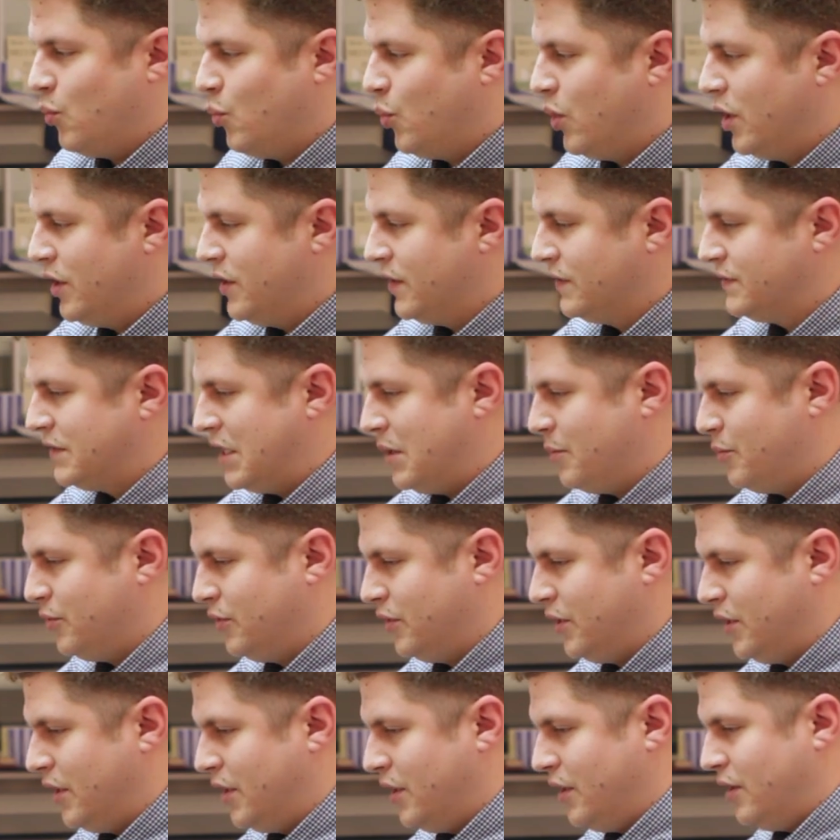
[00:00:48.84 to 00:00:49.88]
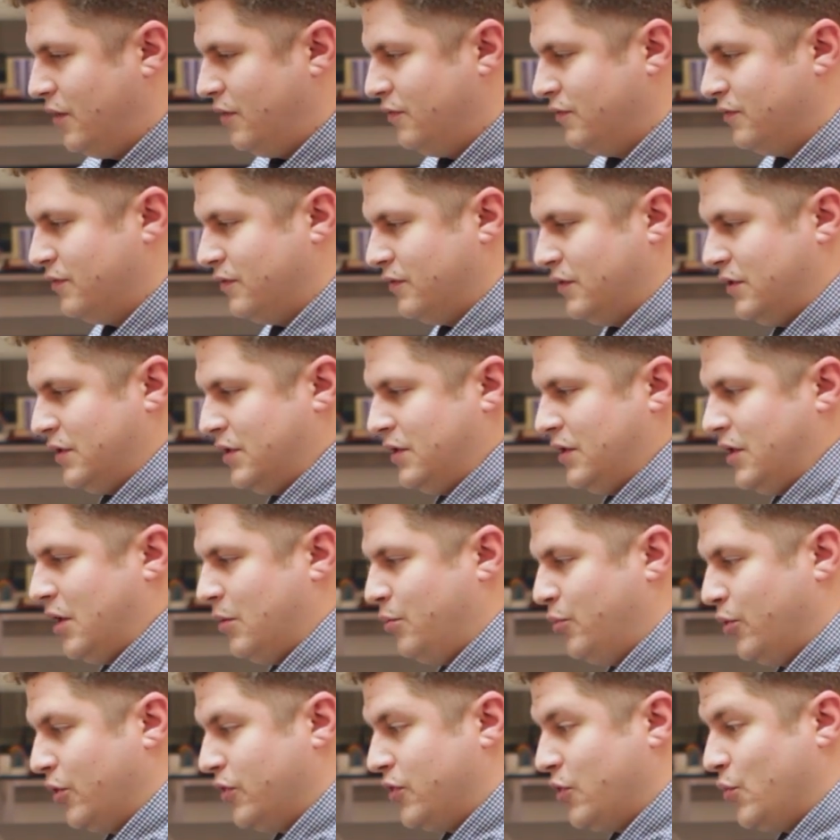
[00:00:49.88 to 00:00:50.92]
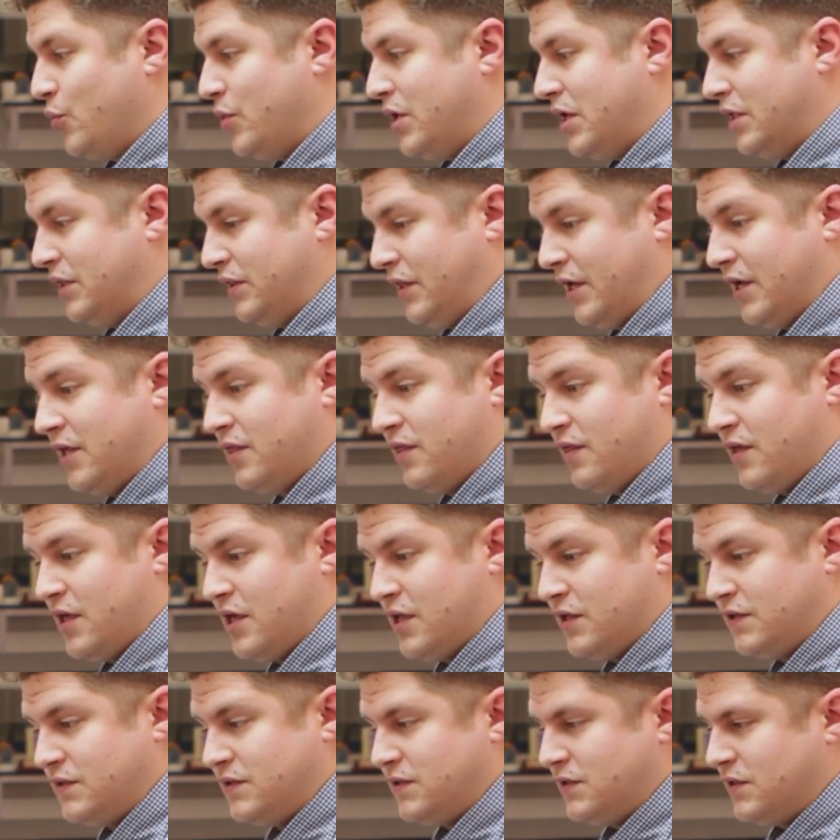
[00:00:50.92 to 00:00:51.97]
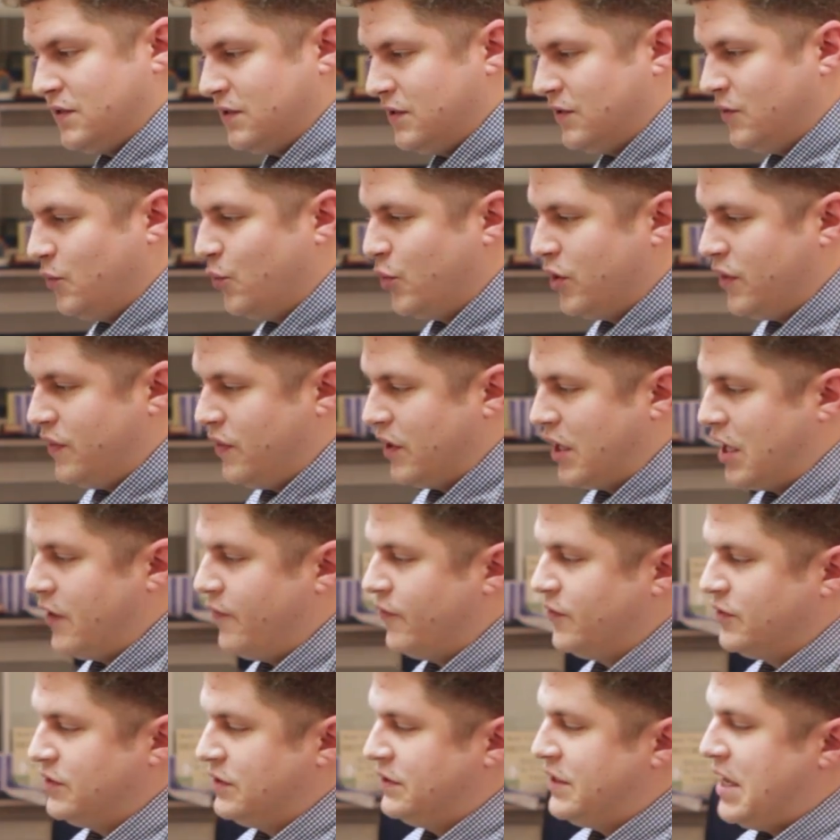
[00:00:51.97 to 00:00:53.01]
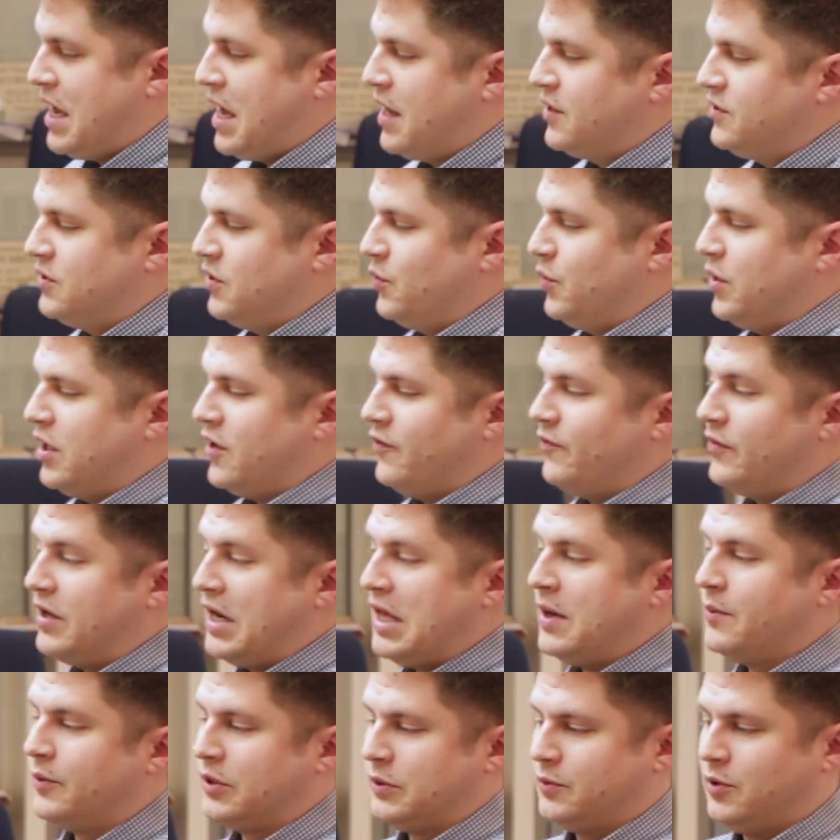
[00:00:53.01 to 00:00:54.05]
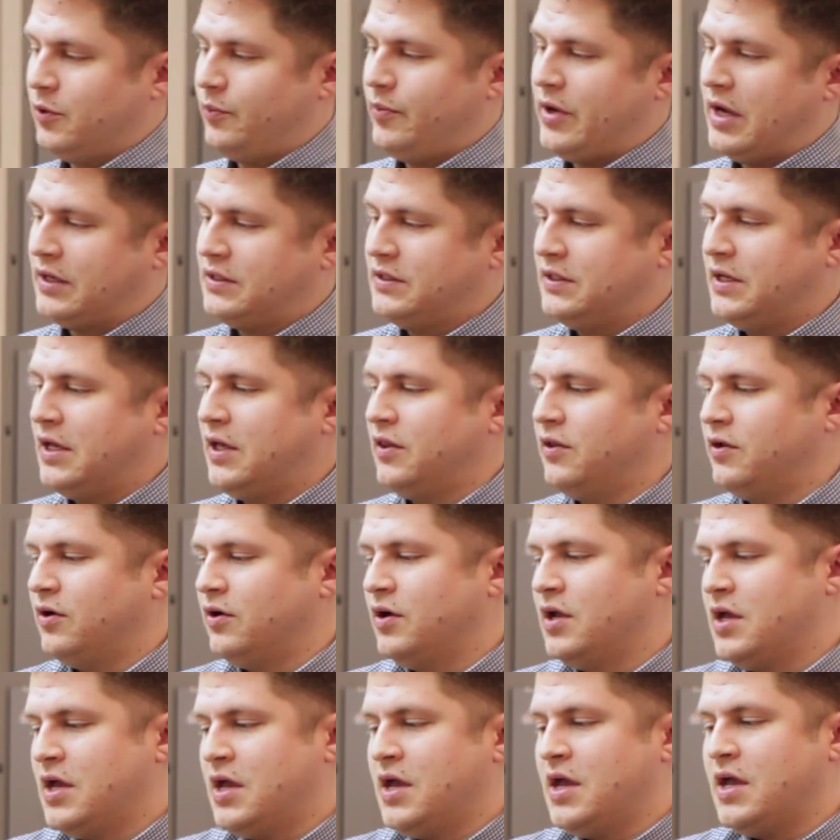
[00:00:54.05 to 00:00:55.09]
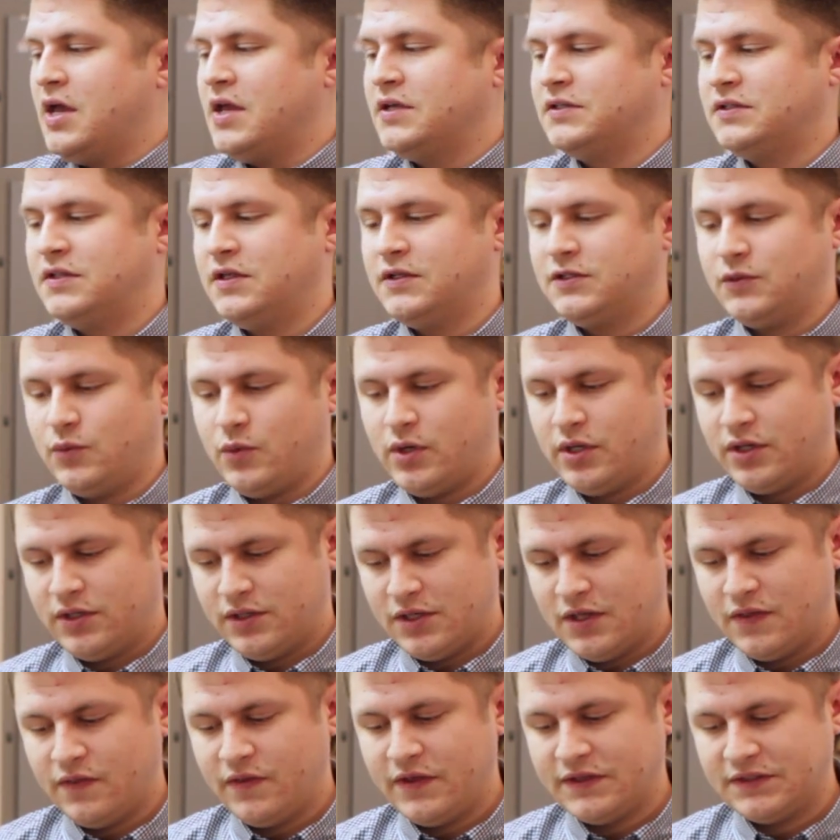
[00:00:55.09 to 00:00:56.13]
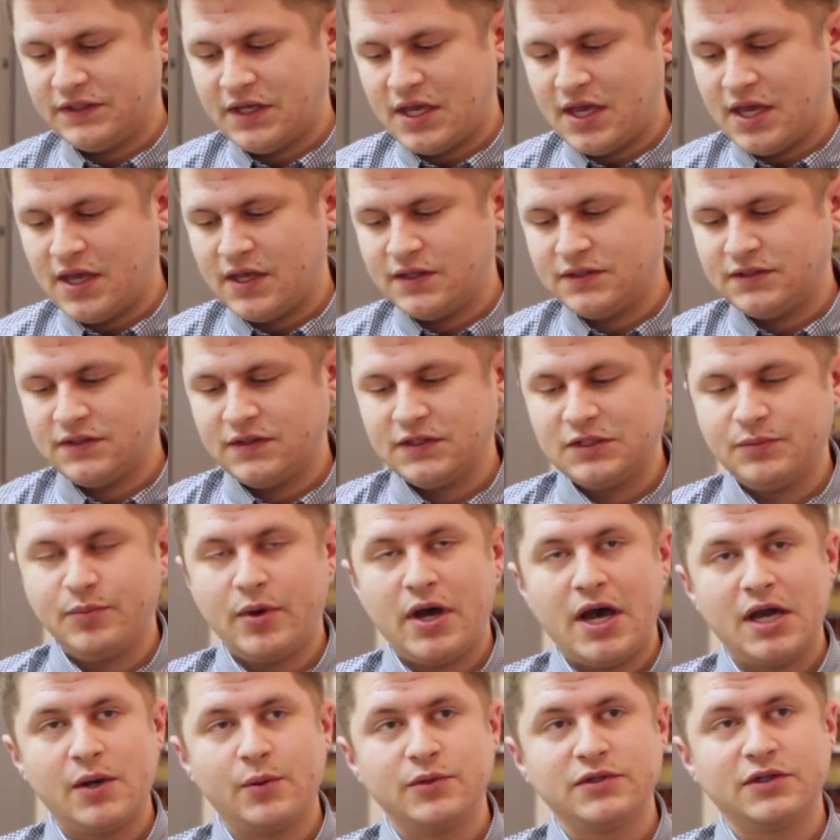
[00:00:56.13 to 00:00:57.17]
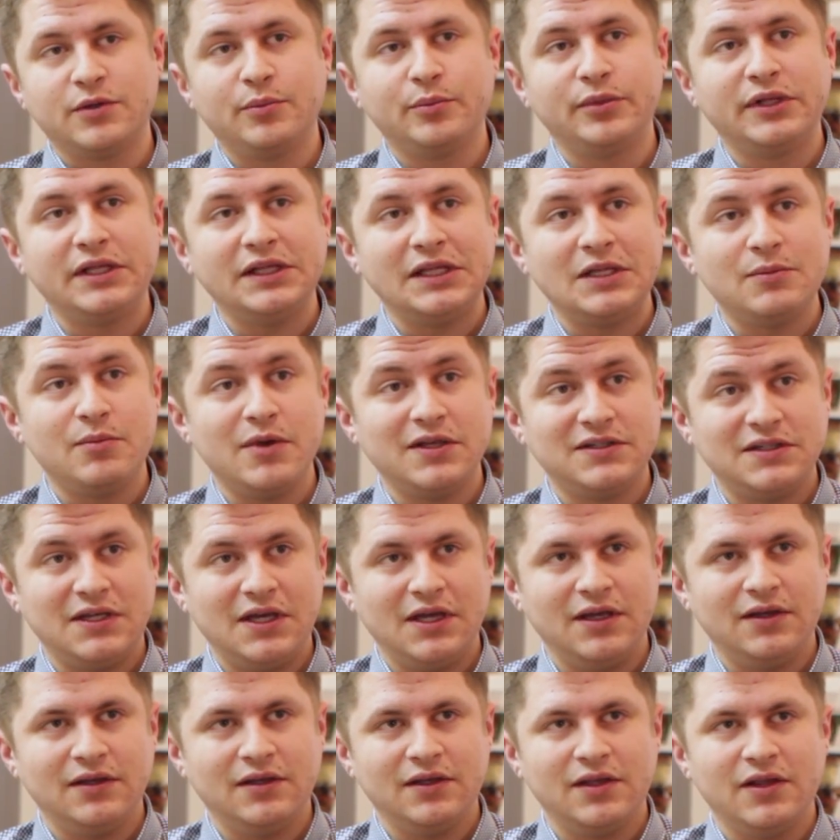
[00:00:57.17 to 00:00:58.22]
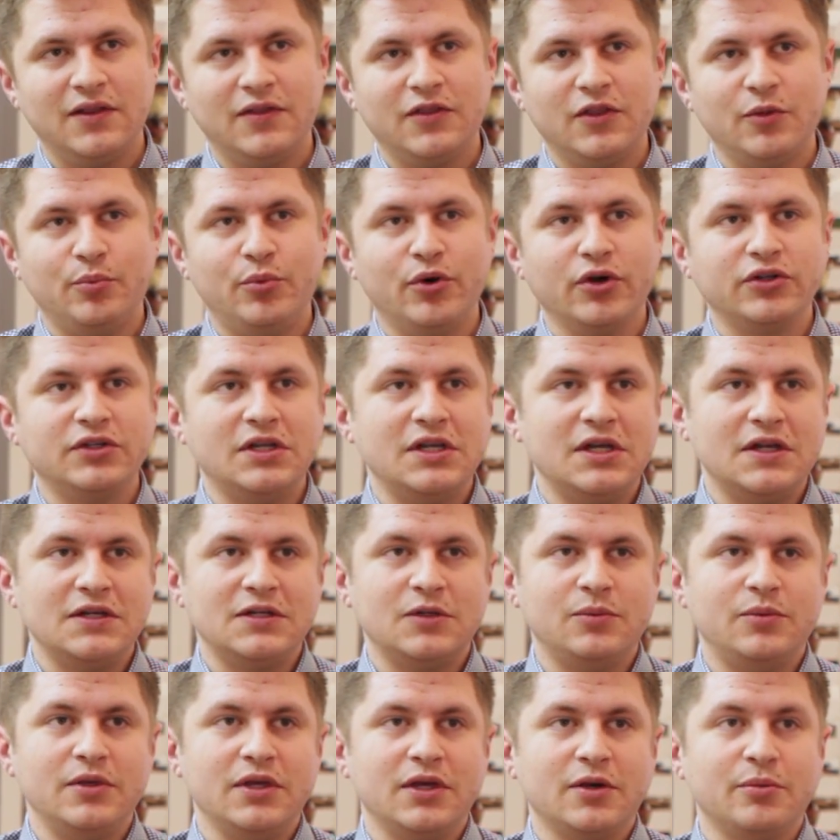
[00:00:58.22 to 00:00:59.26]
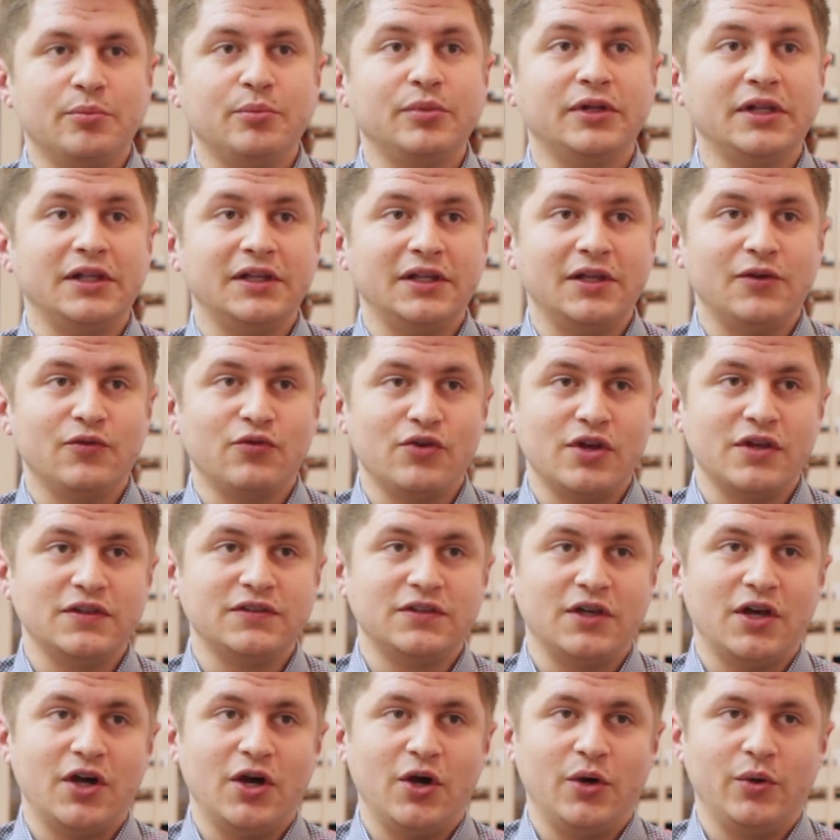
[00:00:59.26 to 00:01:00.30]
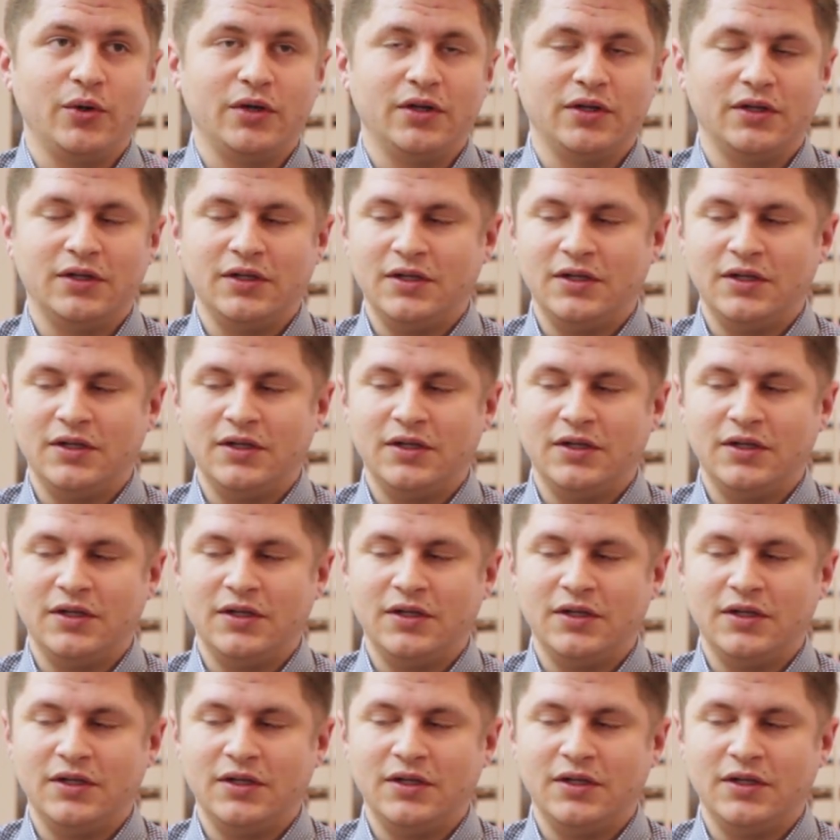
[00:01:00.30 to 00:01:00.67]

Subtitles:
One example of a book that we, like this, with the covers attached, that we have been able to put back together is this one. In this case, the spine was completely missing. The book needed to be completely resewn